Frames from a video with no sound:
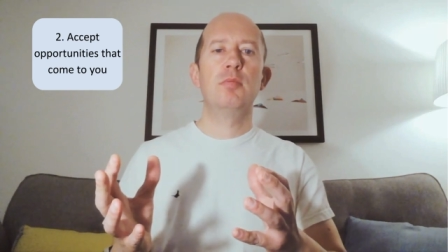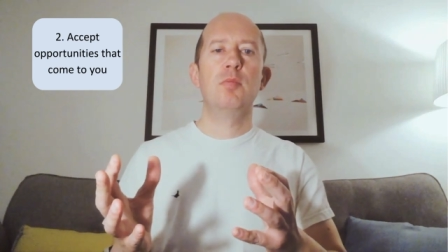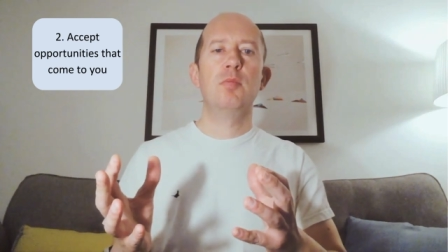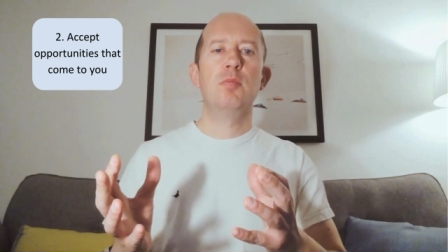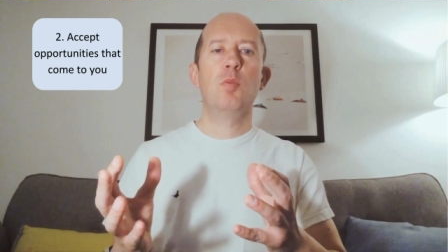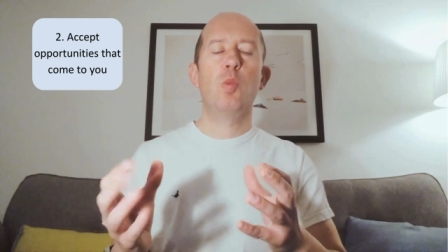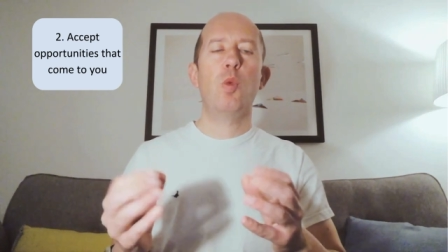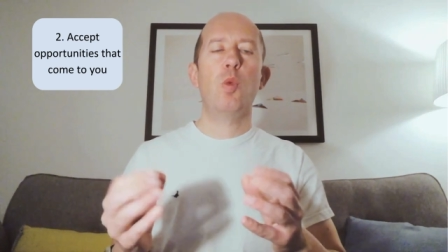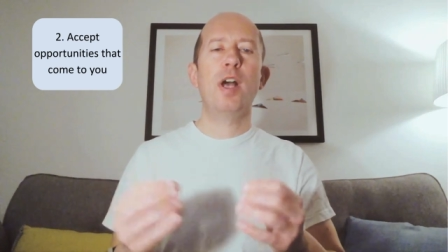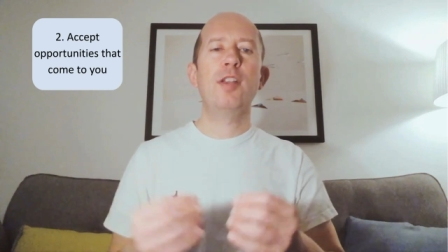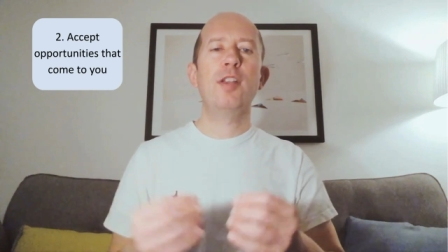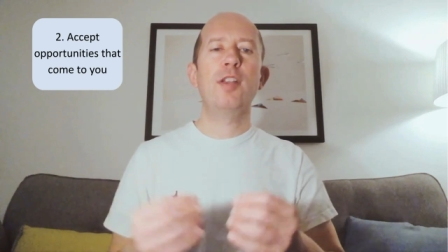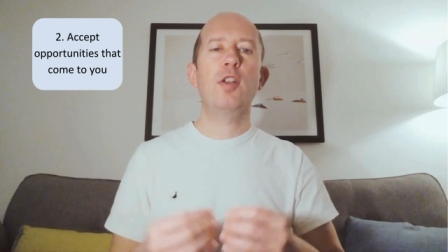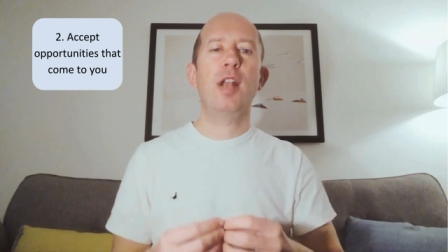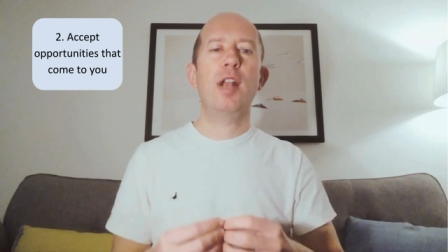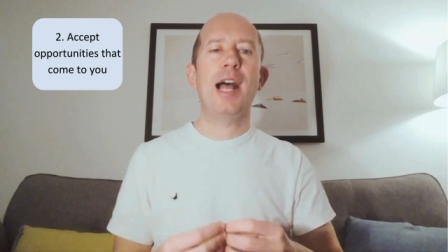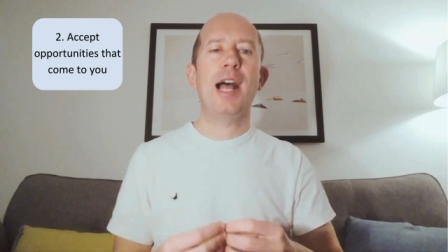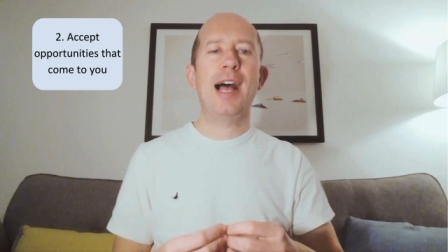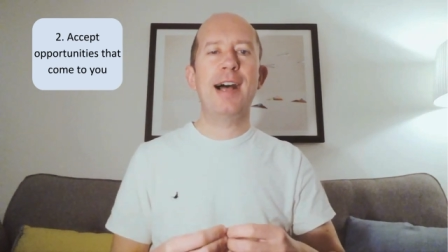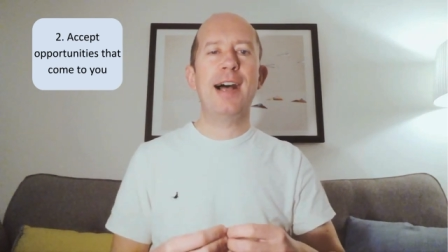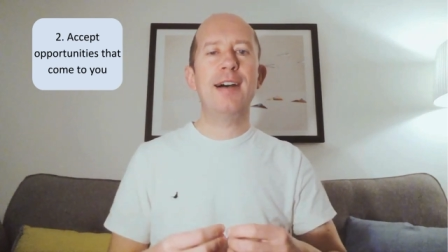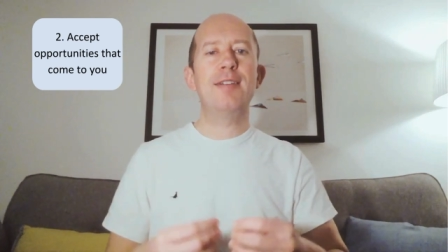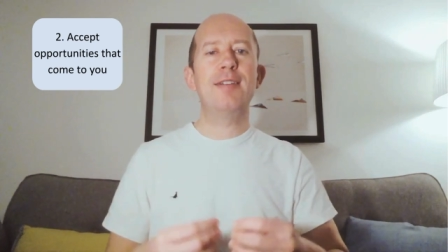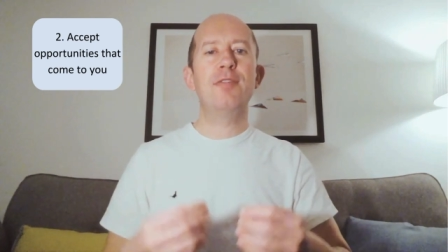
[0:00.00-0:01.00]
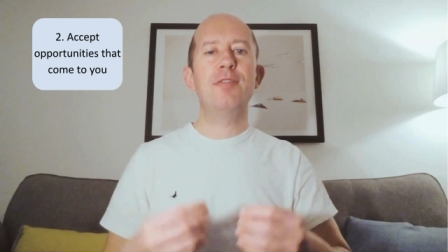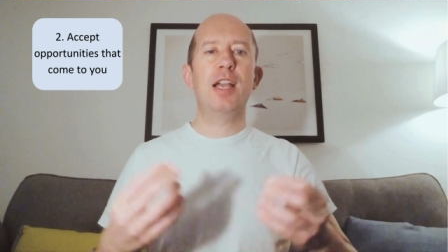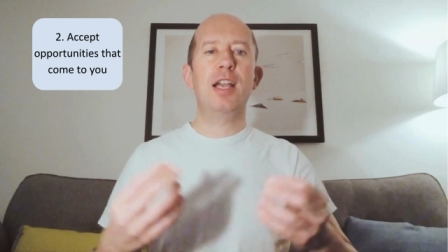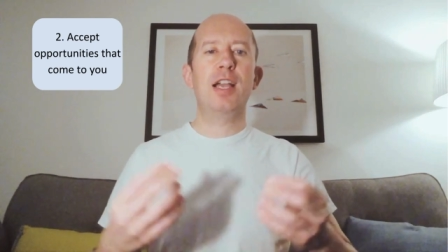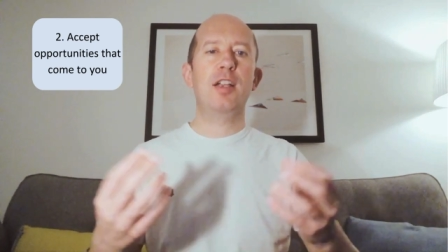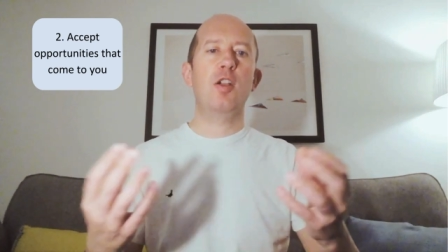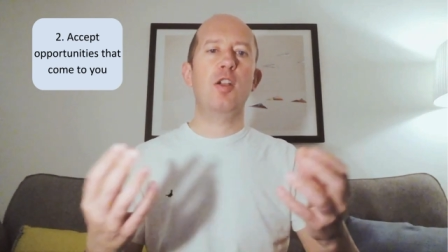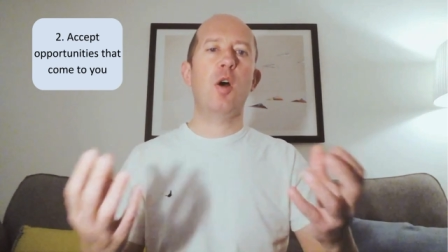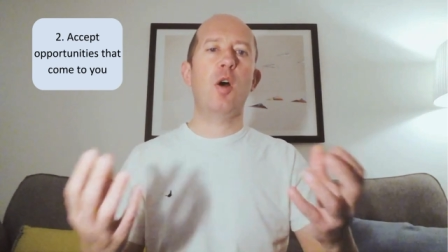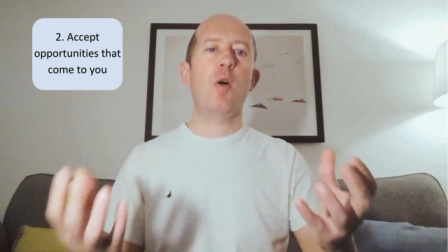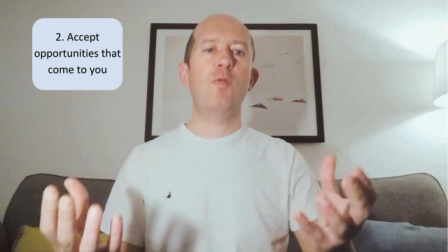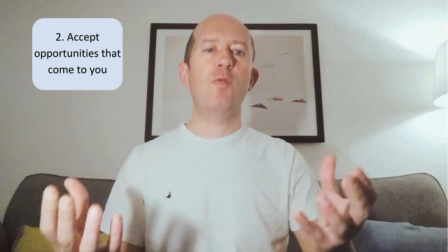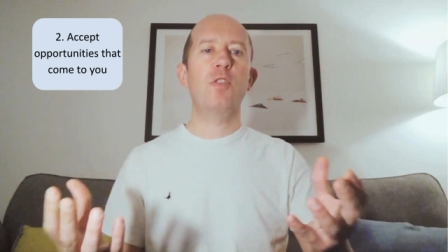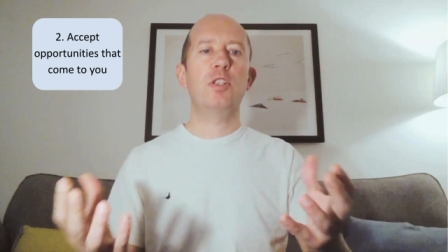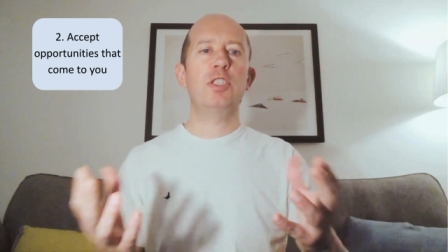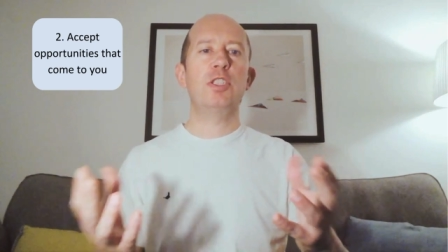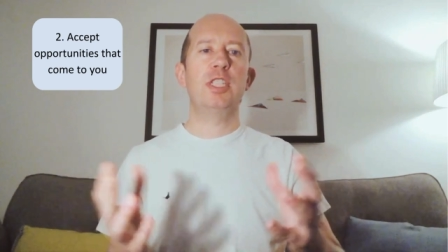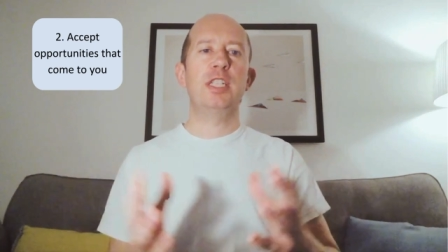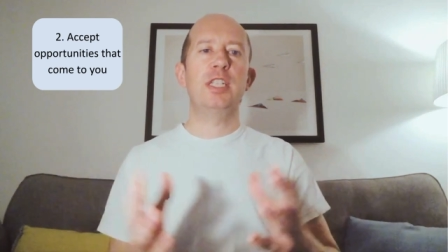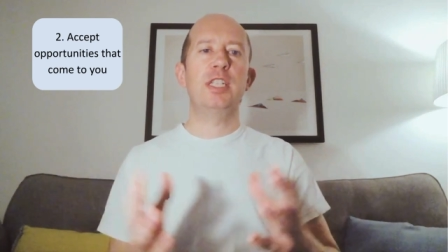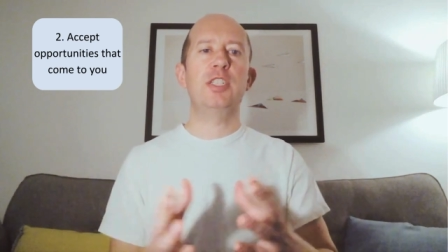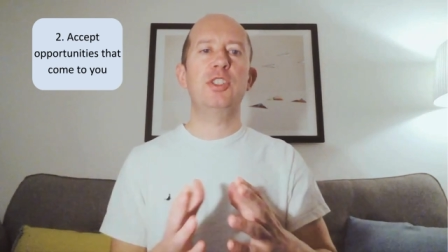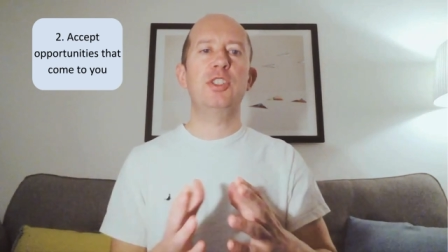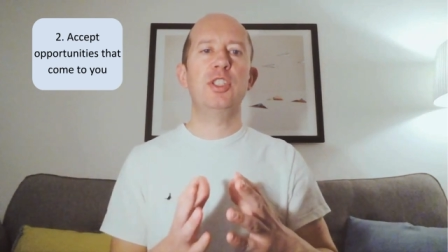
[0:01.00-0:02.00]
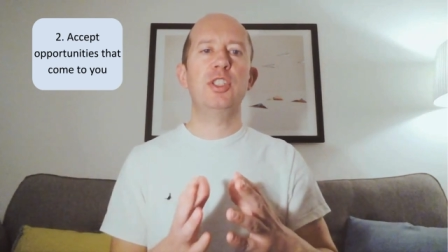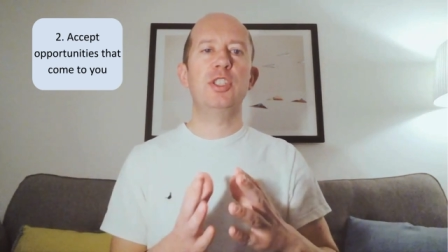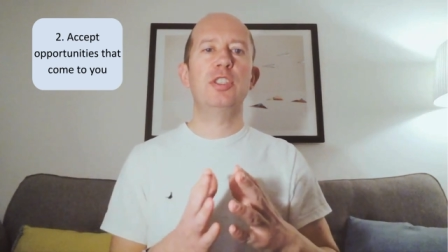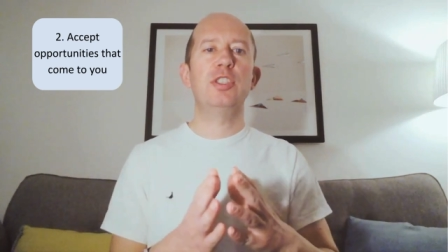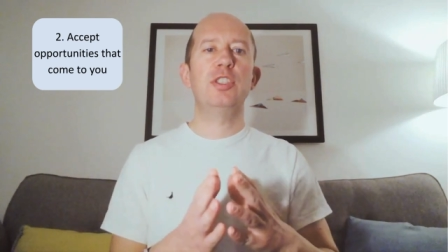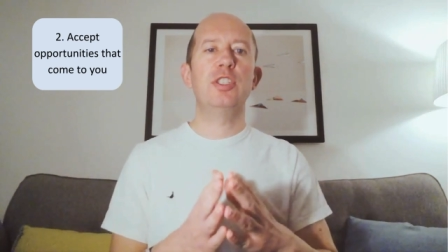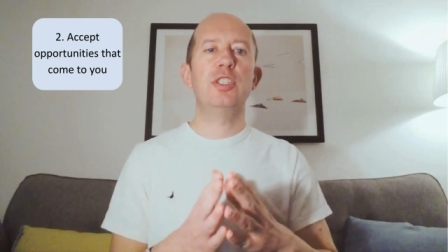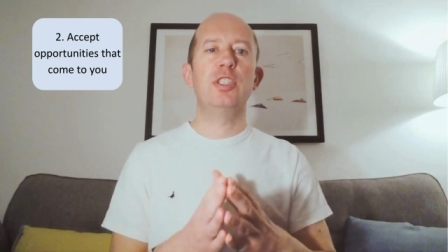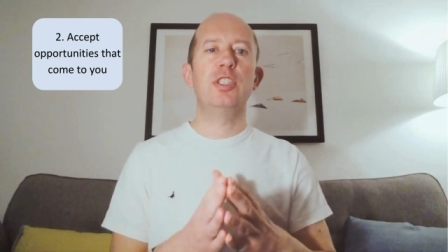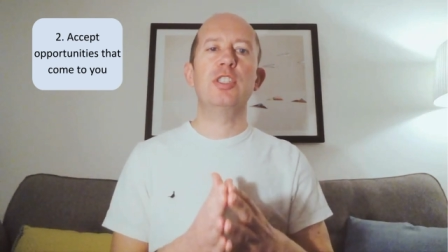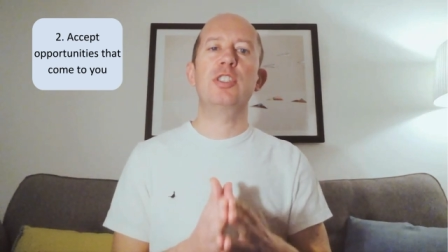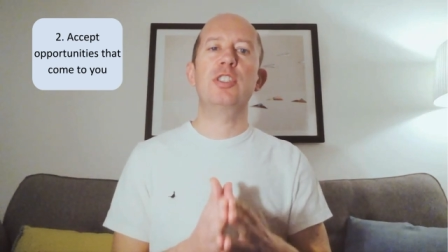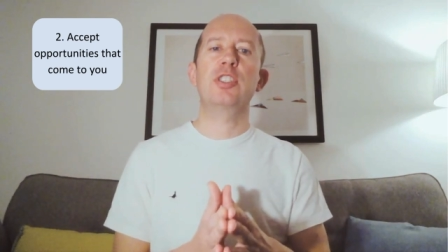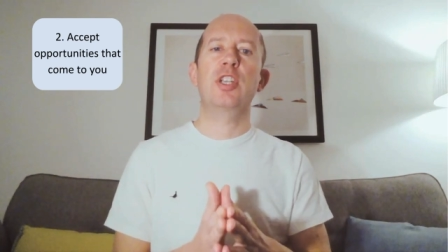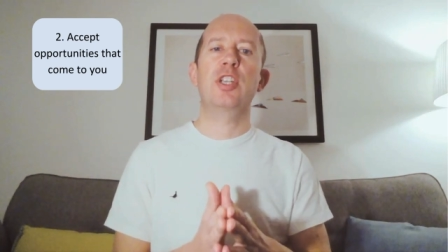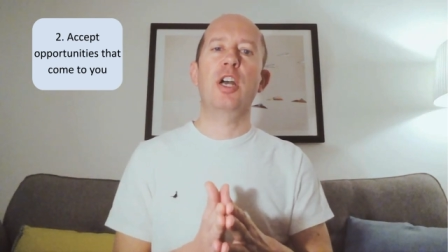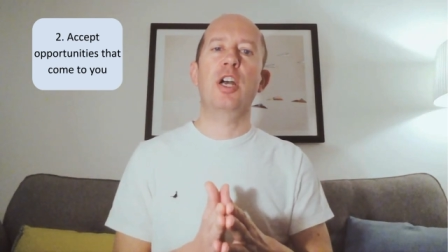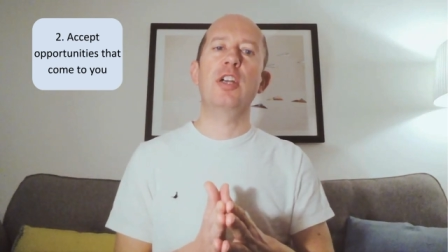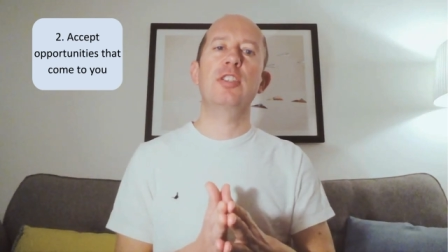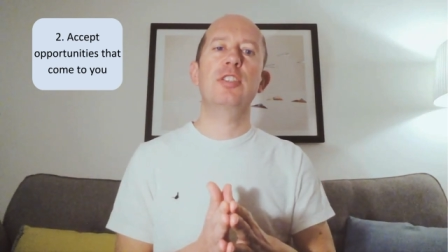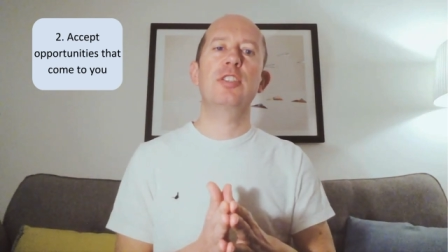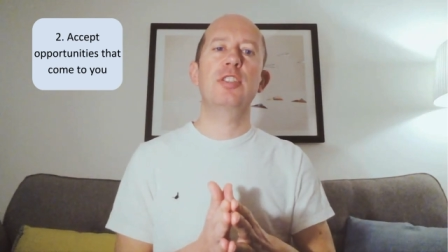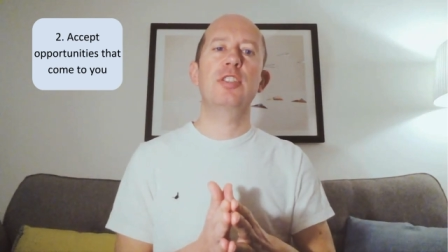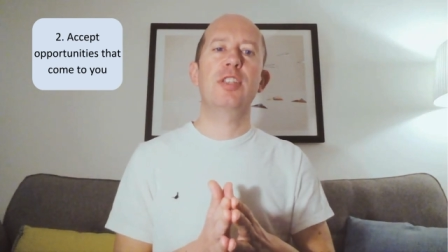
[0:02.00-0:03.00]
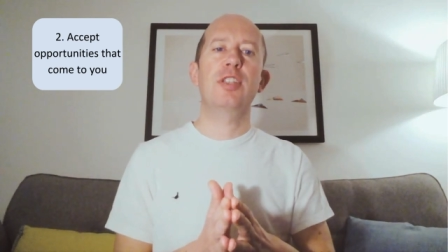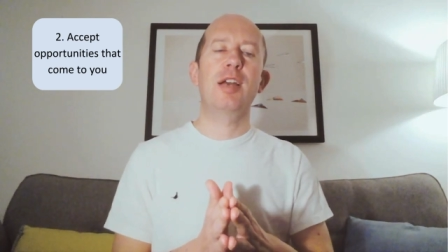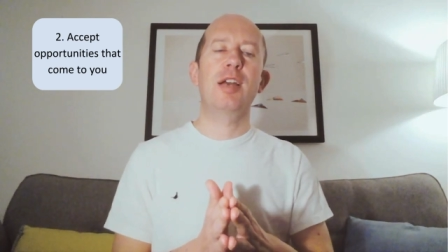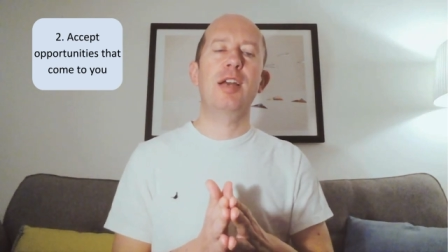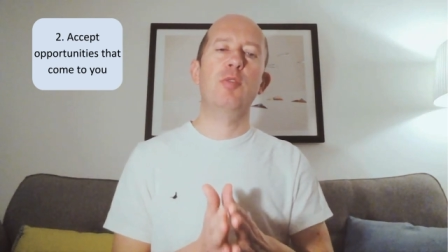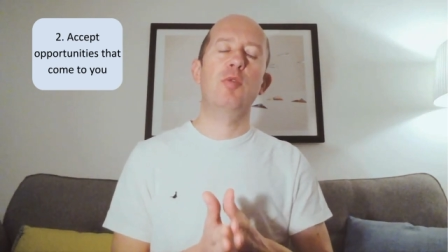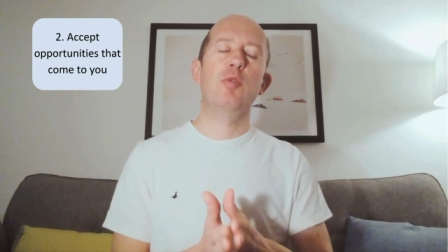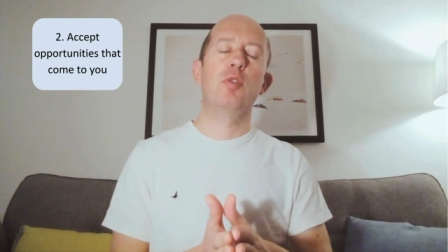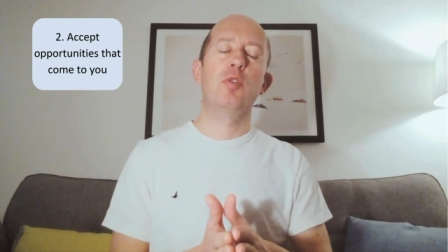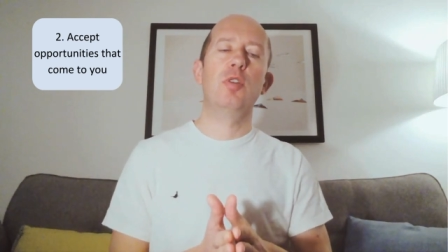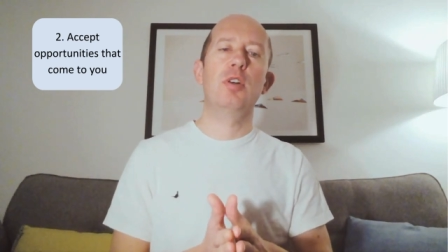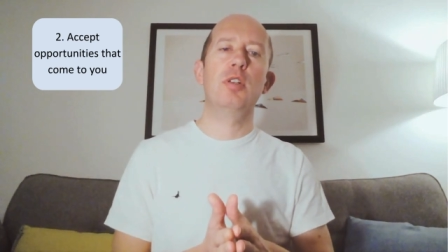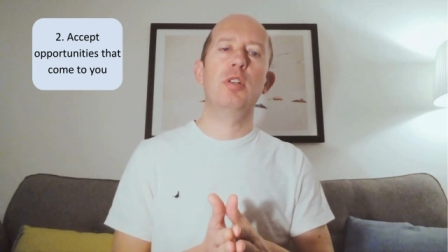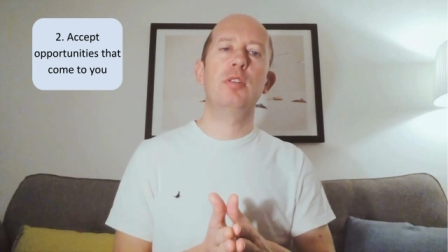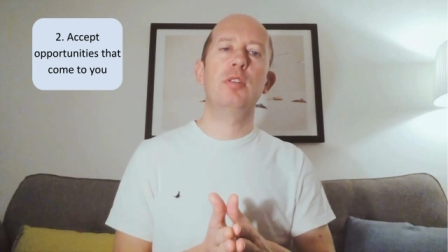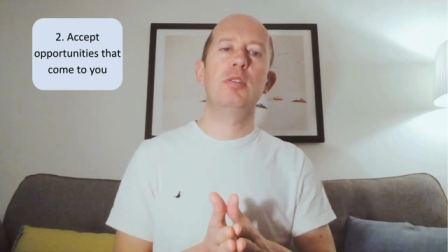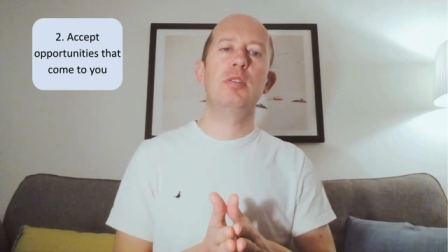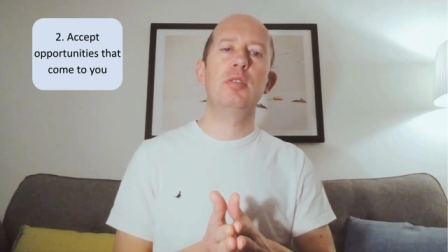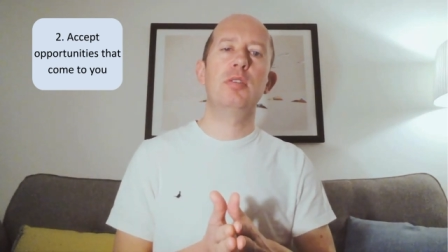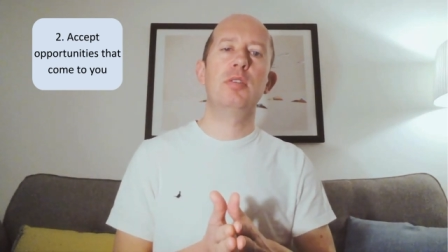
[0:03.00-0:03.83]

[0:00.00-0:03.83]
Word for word: Why not have that conversation to discuss that role?